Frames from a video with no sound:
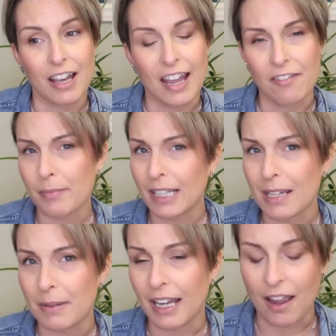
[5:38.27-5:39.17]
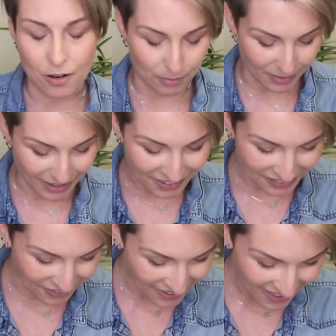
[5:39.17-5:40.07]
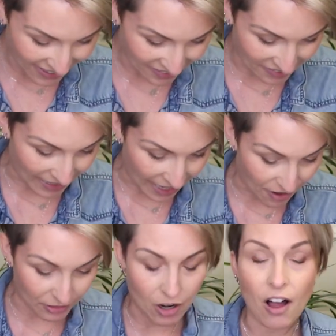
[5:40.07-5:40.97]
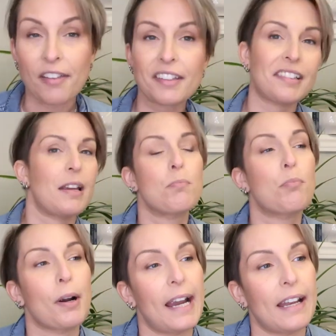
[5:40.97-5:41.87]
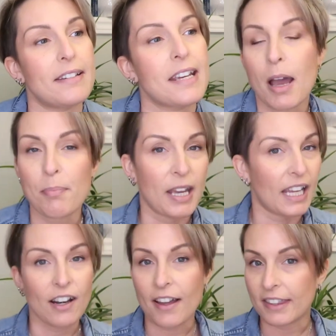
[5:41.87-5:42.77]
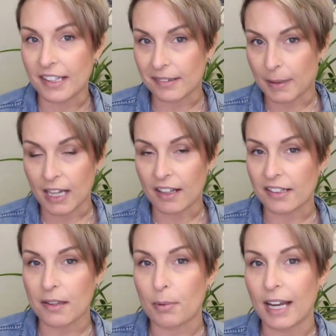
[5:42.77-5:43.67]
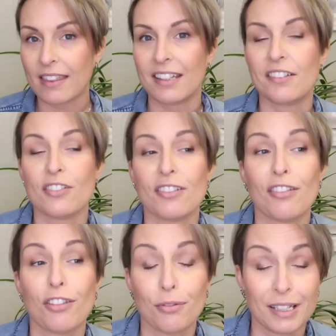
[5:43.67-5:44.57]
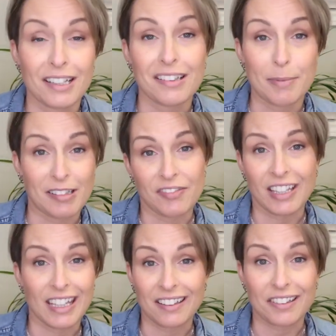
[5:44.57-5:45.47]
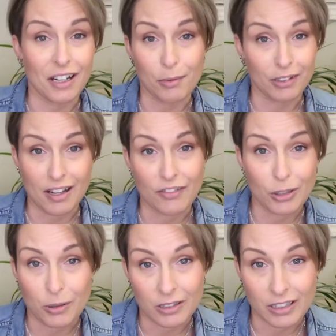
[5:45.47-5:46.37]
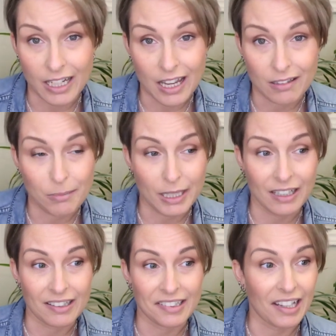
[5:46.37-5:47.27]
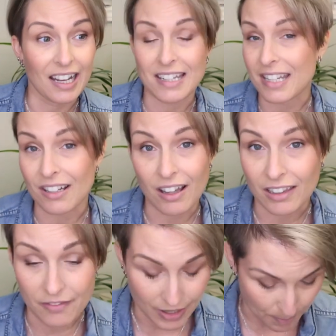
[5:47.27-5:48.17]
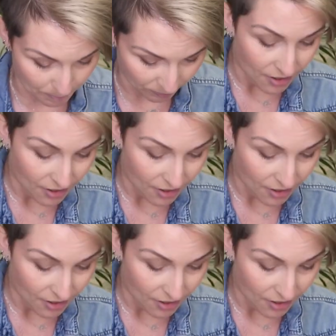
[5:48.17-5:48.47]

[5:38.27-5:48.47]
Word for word: I haven't been keeping count. The next three things that I have are all the same brand. I'm not picking on these because of the brand. These are just three specific things that I will never order again because I did not love them.